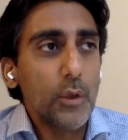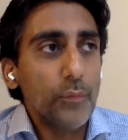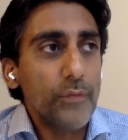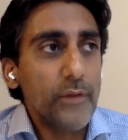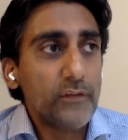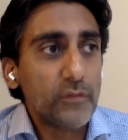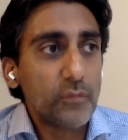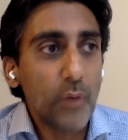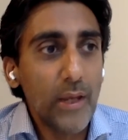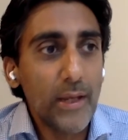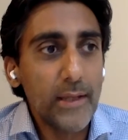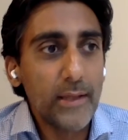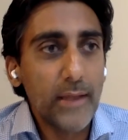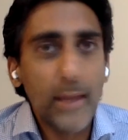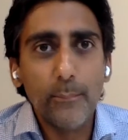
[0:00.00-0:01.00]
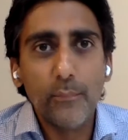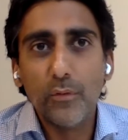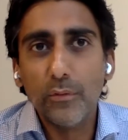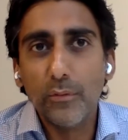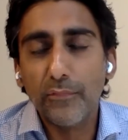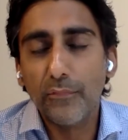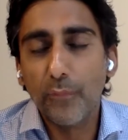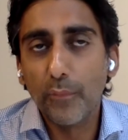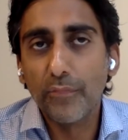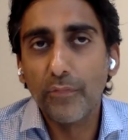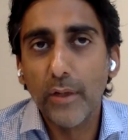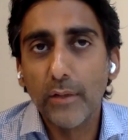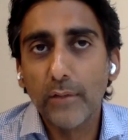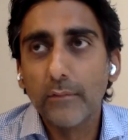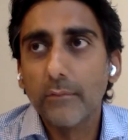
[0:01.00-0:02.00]
this really came to the
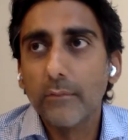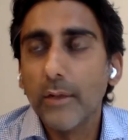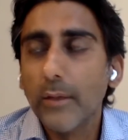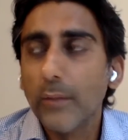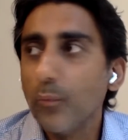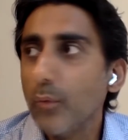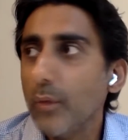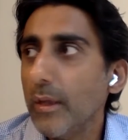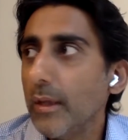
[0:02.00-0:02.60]
forefront, right?